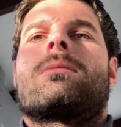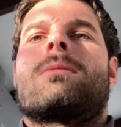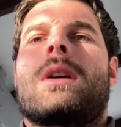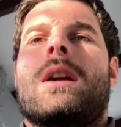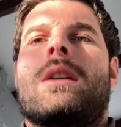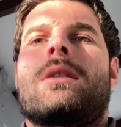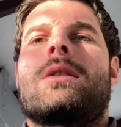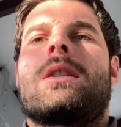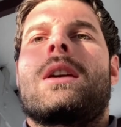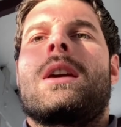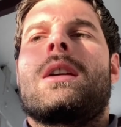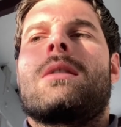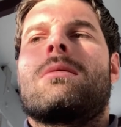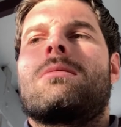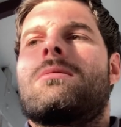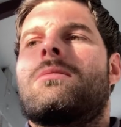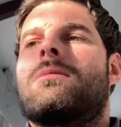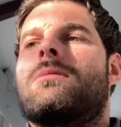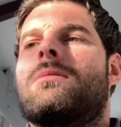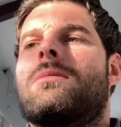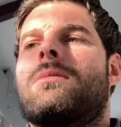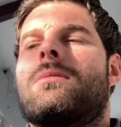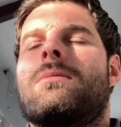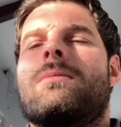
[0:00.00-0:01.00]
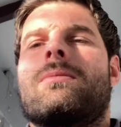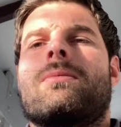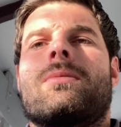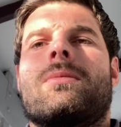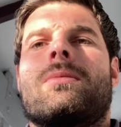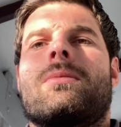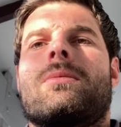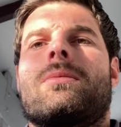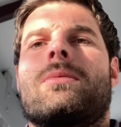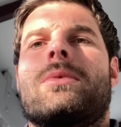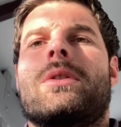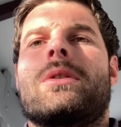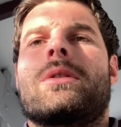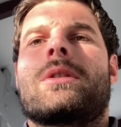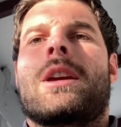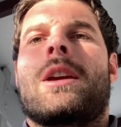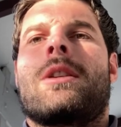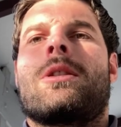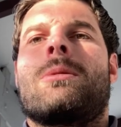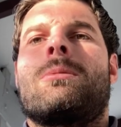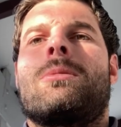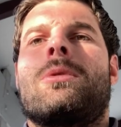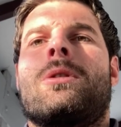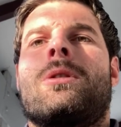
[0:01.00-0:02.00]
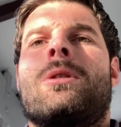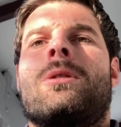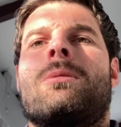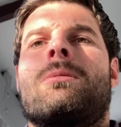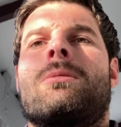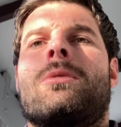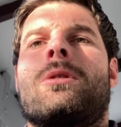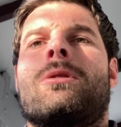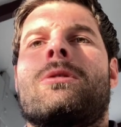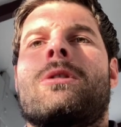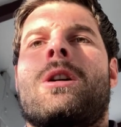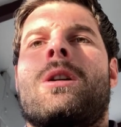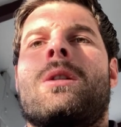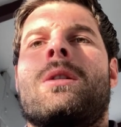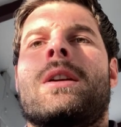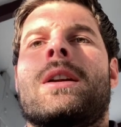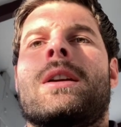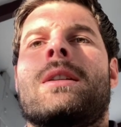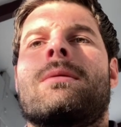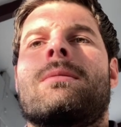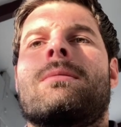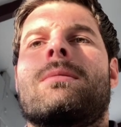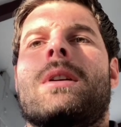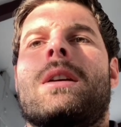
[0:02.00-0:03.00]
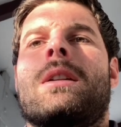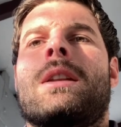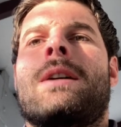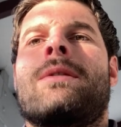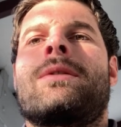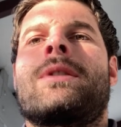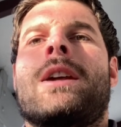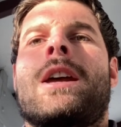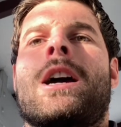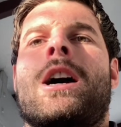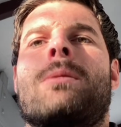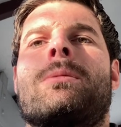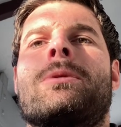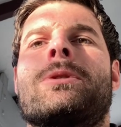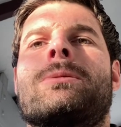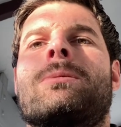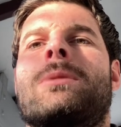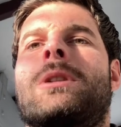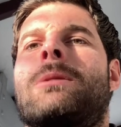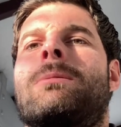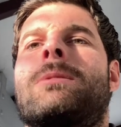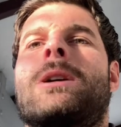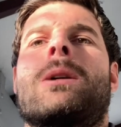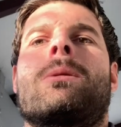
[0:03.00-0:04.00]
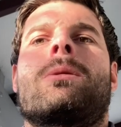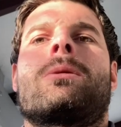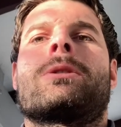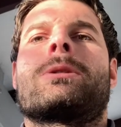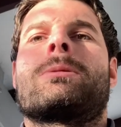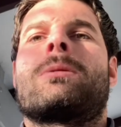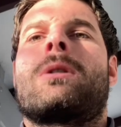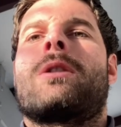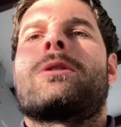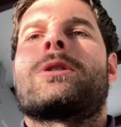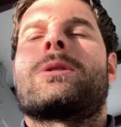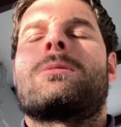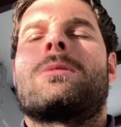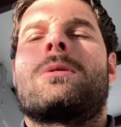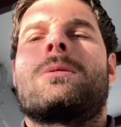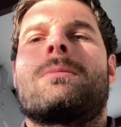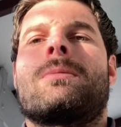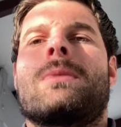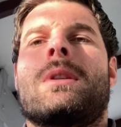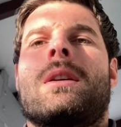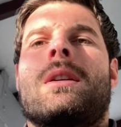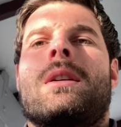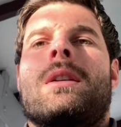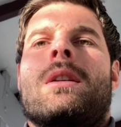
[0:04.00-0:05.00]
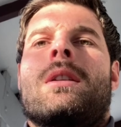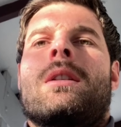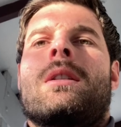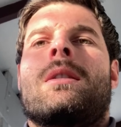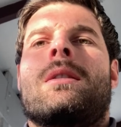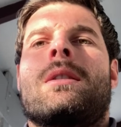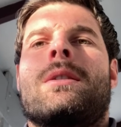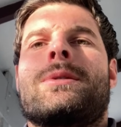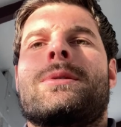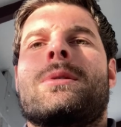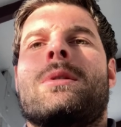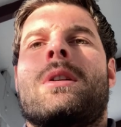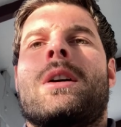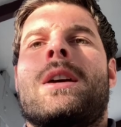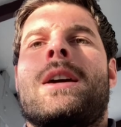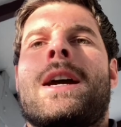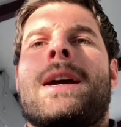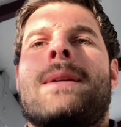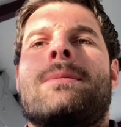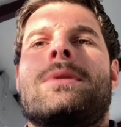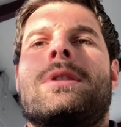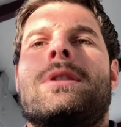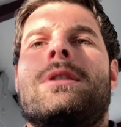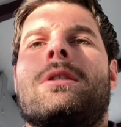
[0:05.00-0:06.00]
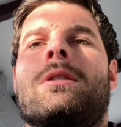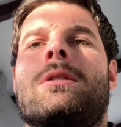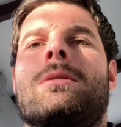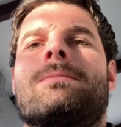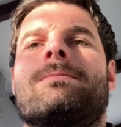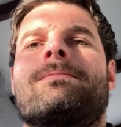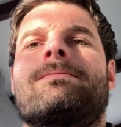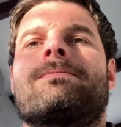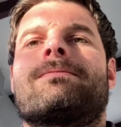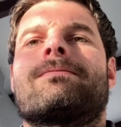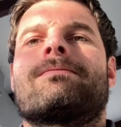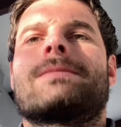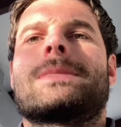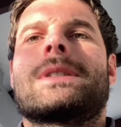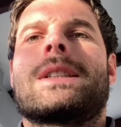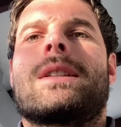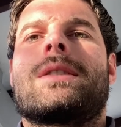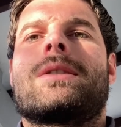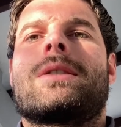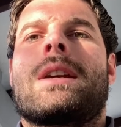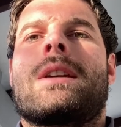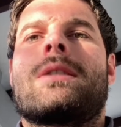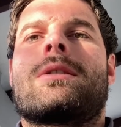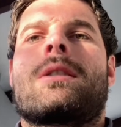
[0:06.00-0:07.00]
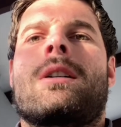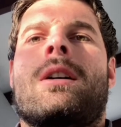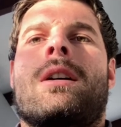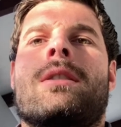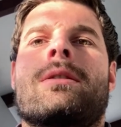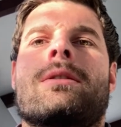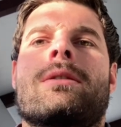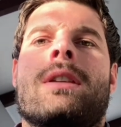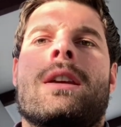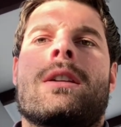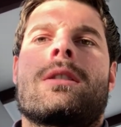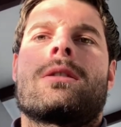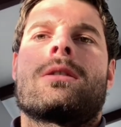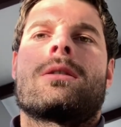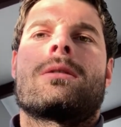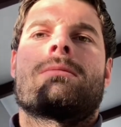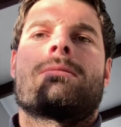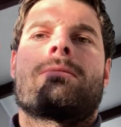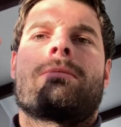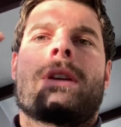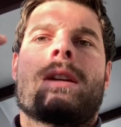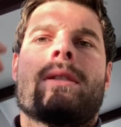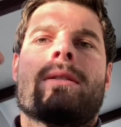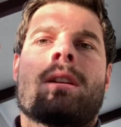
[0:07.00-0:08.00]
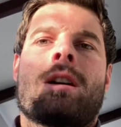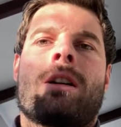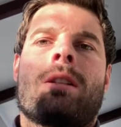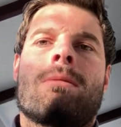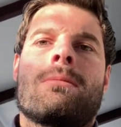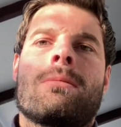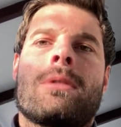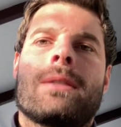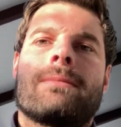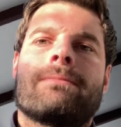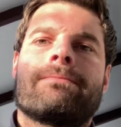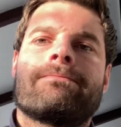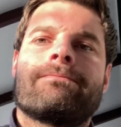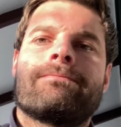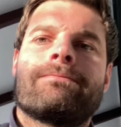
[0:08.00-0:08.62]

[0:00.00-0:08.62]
yeah, just keep the ball rolling, and I love to help as many people as possible. That's all I aim to do. Cheers, guys. Thank you. Peace out. Bye.